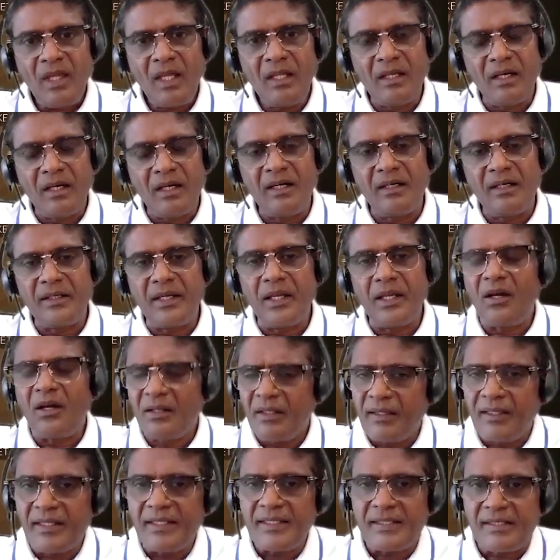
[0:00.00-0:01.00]

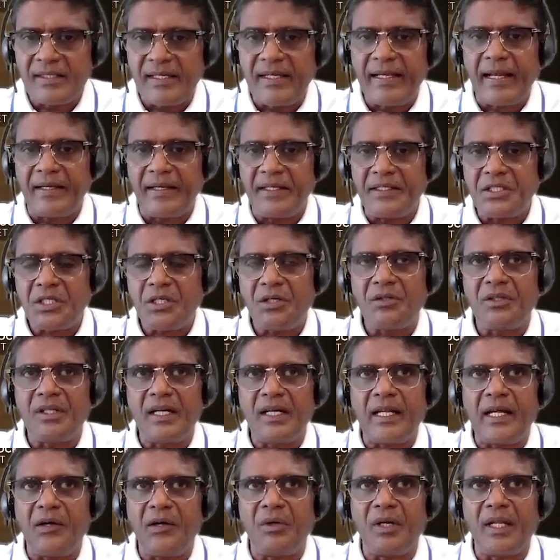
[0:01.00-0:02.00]
this, in addition to
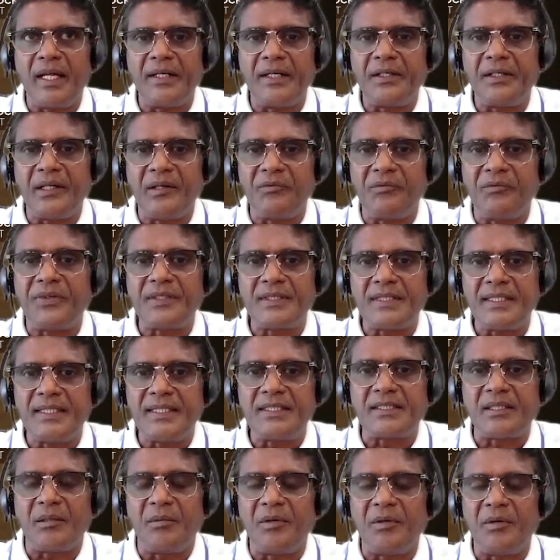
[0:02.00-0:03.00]
that, I would like to
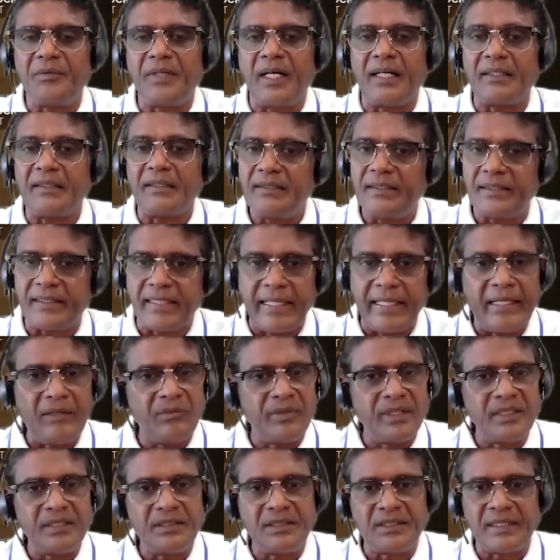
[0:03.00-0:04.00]
emphasize some of the other
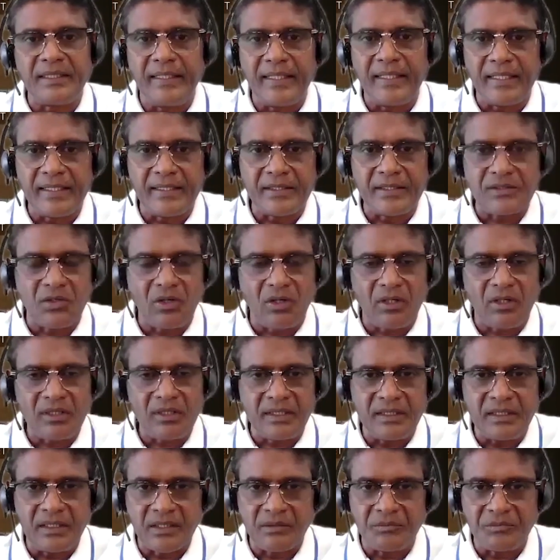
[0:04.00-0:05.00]
tailwinds India has got
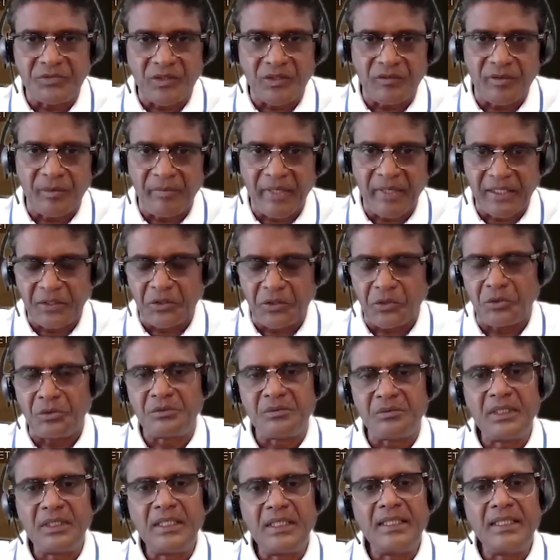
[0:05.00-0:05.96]
in terms of the macro.